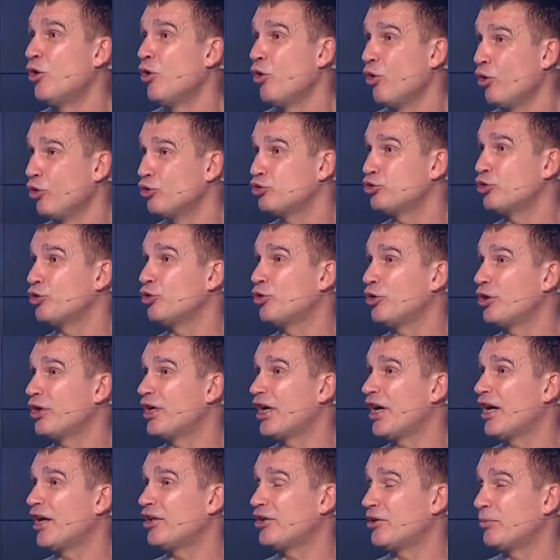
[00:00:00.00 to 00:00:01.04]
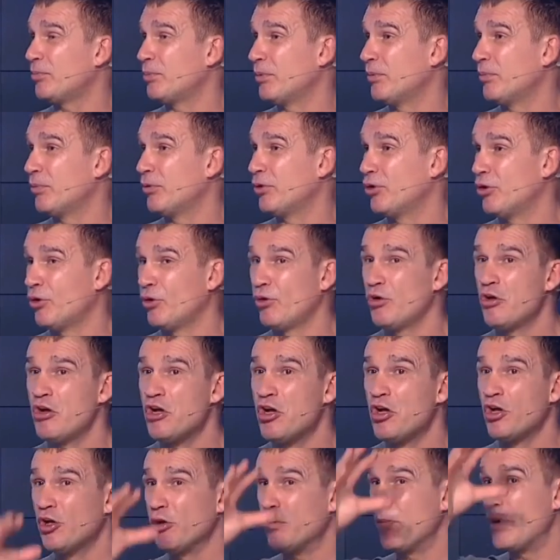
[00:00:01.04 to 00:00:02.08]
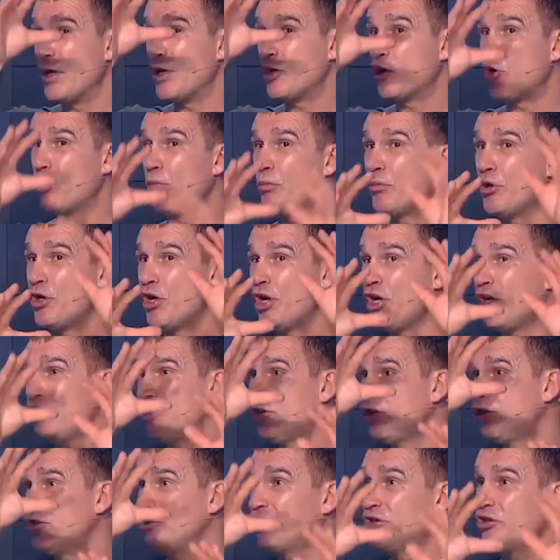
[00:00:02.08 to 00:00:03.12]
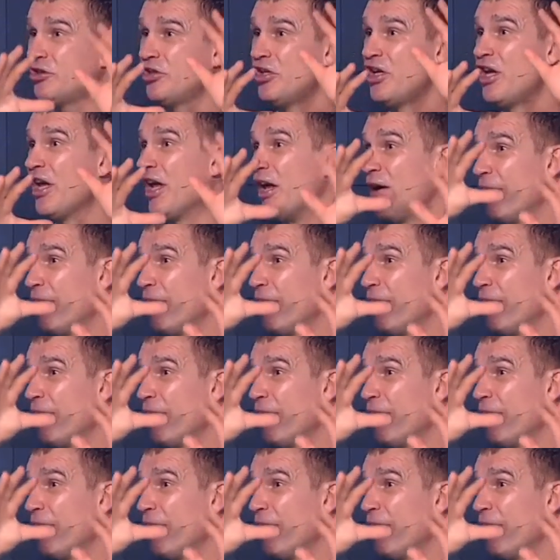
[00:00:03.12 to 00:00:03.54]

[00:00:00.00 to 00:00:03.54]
Mm -hmm. Also the karate people, you know, yes. they make combinations.